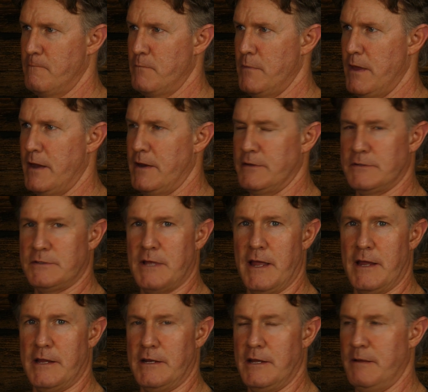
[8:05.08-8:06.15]
and it's
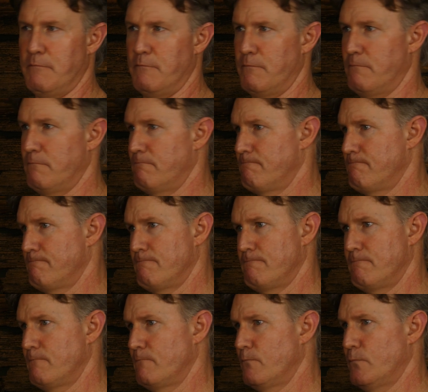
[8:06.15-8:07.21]
taken him
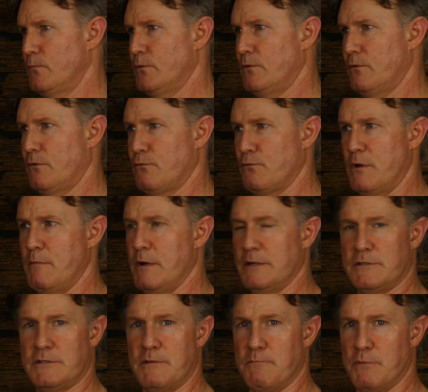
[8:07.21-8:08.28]
3
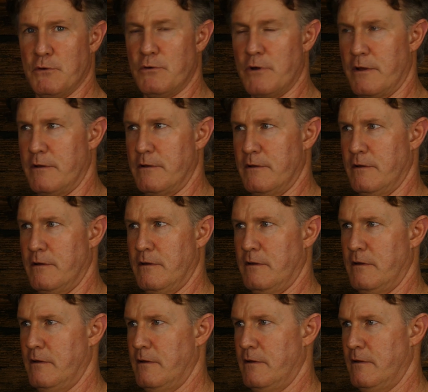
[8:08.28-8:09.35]
months to build it.
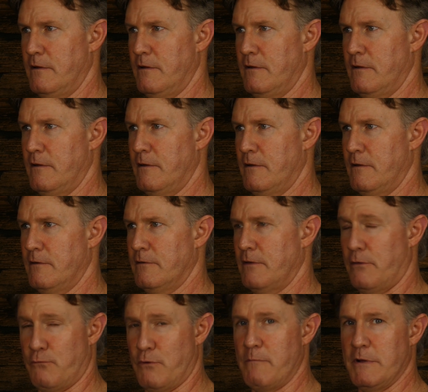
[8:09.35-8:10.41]
So
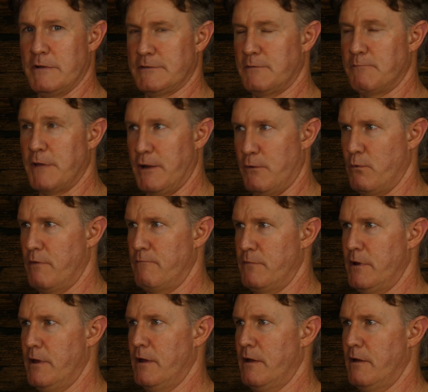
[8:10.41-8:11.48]
3 months to make one
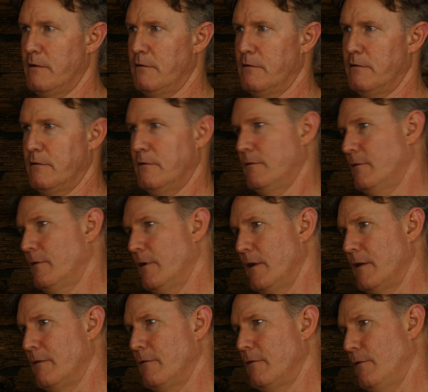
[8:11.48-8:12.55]
video.
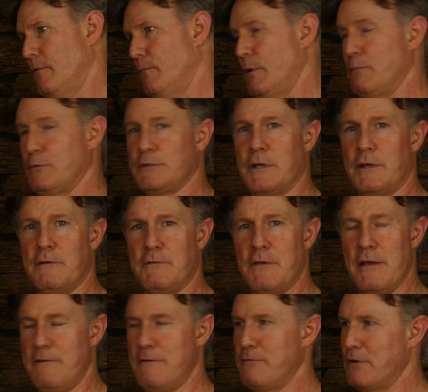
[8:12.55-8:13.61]
And people say
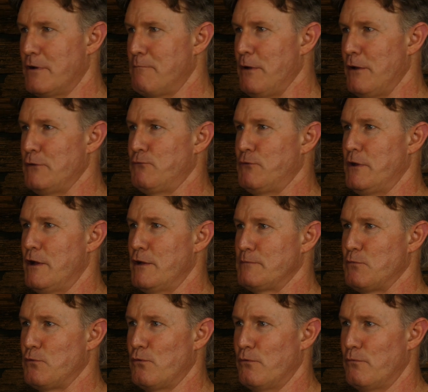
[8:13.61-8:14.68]
you've got to post videos
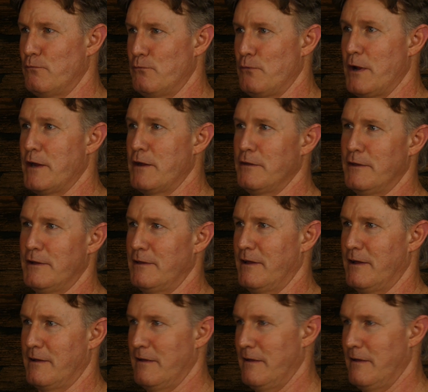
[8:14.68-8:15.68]
more regularly. Like,